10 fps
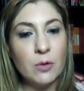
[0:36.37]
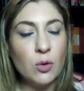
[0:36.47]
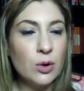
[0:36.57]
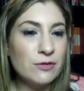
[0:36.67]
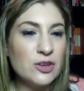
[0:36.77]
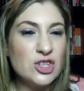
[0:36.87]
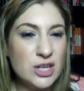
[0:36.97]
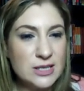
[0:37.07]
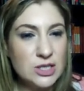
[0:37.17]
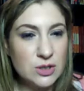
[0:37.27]
or if you
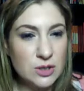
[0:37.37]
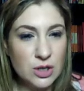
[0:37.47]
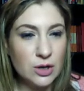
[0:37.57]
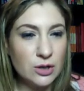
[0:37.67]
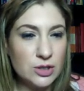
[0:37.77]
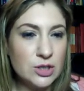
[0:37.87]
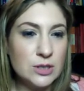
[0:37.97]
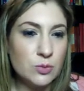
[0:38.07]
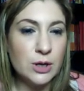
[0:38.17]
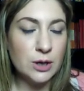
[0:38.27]
just
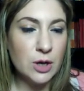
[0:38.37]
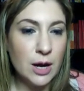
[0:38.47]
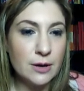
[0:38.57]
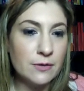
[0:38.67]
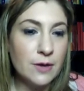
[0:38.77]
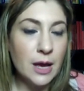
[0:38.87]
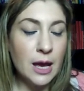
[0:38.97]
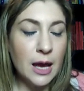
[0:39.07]
want to kind of